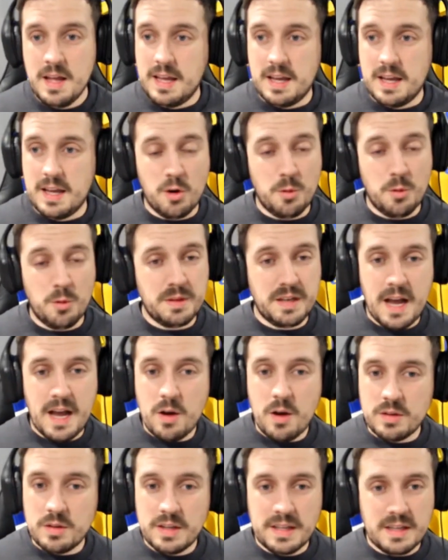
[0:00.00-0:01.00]
He got up and
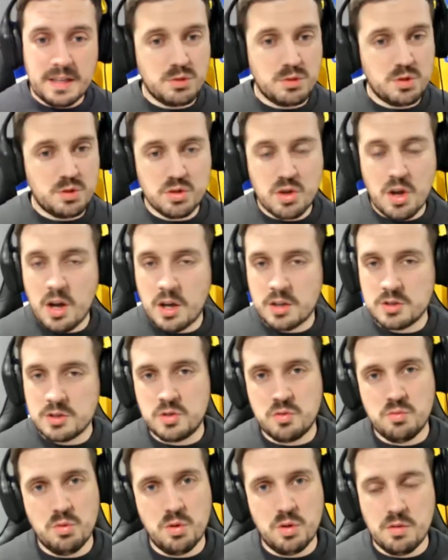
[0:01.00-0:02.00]
down. He was just
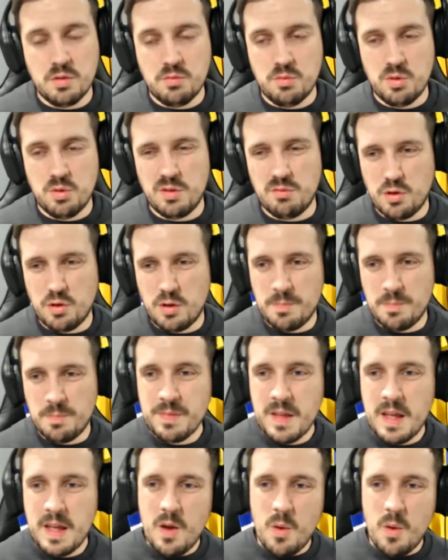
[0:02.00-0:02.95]
constant running